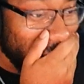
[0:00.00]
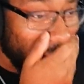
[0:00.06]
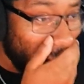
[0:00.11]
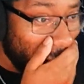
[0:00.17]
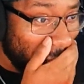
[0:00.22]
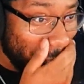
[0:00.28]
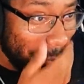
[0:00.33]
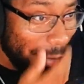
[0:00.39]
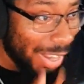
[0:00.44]

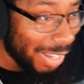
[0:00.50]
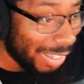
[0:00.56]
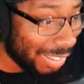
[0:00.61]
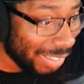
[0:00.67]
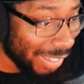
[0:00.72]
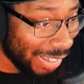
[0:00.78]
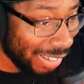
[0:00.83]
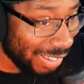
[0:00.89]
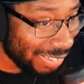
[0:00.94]
Oh my
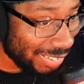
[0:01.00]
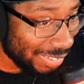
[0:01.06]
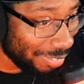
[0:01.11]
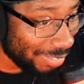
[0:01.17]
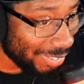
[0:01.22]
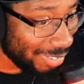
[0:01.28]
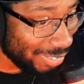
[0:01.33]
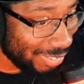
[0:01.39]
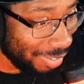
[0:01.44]
gosh,
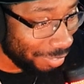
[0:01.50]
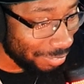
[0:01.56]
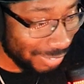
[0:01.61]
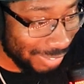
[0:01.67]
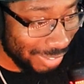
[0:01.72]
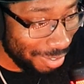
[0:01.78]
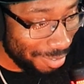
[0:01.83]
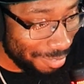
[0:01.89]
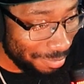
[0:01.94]
that was
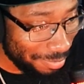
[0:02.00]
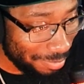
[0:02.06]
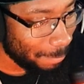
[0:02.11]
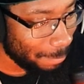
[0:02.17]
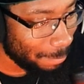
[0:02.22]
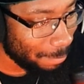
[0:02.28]
tough.